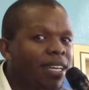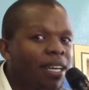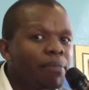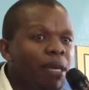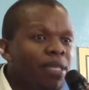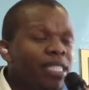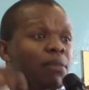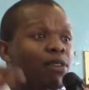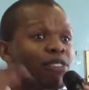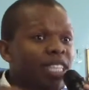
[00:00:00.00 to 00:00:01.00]
Maybe
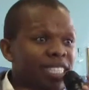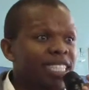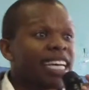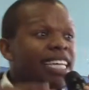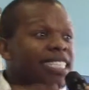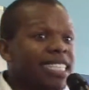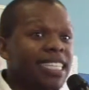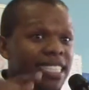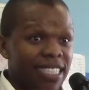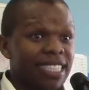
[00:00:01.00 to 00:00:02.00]
some of us,
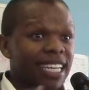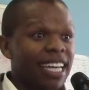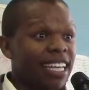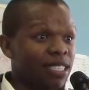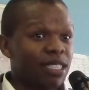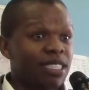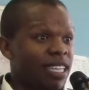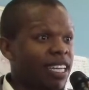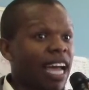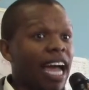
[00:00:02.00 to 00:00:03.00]
sin has
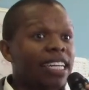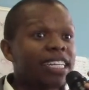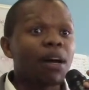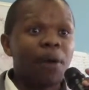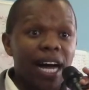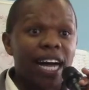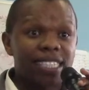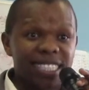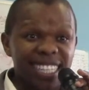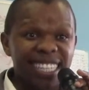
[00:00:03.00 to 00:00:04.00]
hardened our
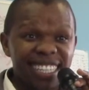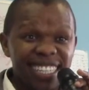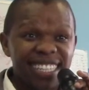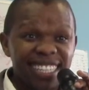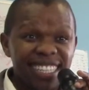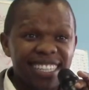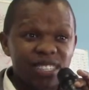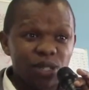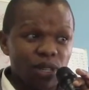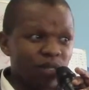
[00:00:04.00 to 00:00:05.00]
hearts. Ne?
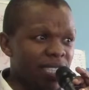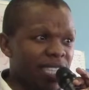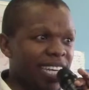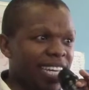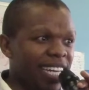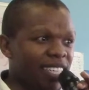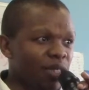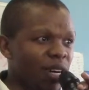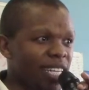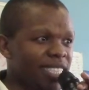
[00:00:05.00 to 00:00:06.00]
Do you know sin can harden
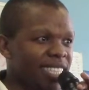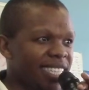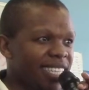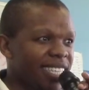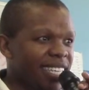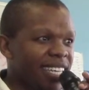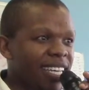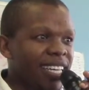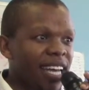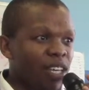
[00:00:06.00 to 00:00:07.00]
your heart?
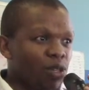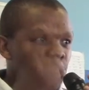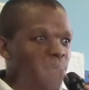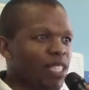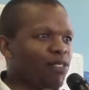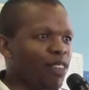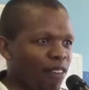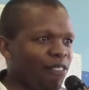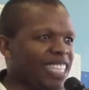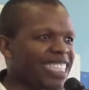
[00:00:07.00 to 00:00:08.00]
Yeah, you do it the
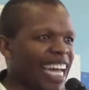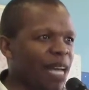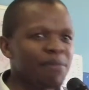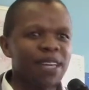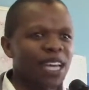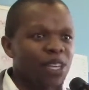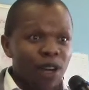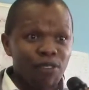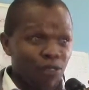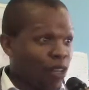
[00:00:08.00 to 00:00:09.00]
first time,
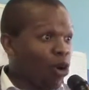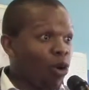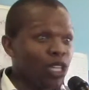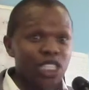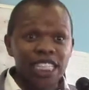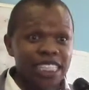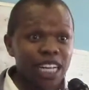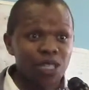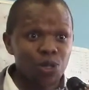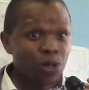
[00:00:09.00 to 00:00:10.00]
your, your conscience
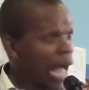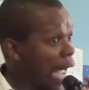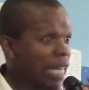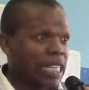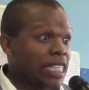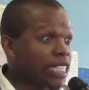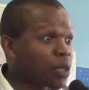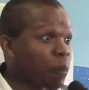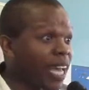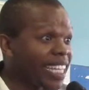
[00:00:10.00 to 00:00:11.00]
tells you, ah, this
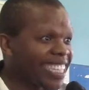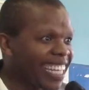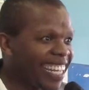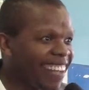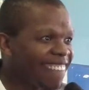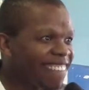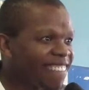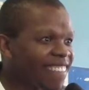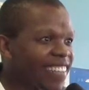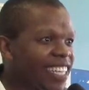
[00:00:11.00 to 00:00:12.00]
is bad.
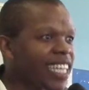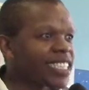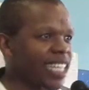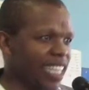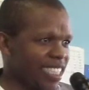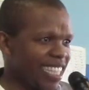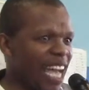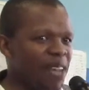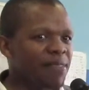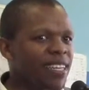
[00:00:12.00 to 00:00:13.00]
Ne? The second
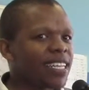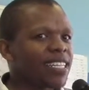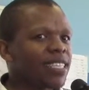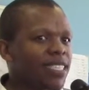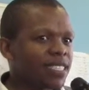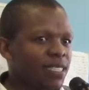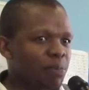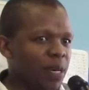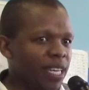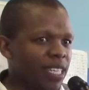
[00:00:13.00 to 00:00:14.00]
time, this is
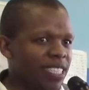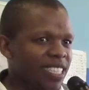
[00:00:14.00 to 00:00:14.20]
bad.